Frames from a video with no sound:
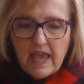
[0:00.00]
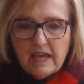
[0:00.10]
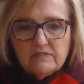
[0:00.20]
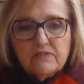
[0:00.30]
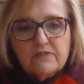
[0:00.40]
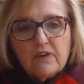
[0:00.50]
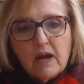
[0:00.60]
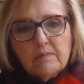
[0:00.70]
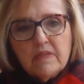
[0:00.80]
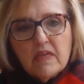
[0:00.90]
And
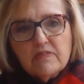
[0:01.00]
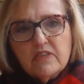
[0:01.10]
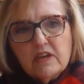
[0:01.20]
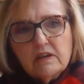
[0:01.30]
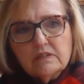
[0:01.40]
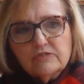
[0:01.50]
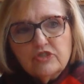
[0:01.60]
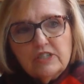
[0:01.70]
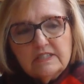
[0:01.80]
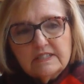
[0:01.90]
from there,
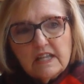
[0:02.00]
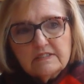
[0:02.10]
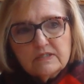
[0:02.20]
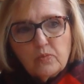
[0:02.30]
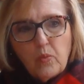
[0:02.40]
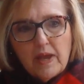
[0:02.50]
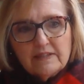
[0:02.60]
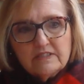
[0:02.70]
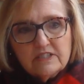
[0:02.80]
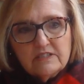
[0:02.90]
Jesus
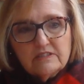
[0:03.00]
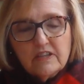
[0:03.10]
went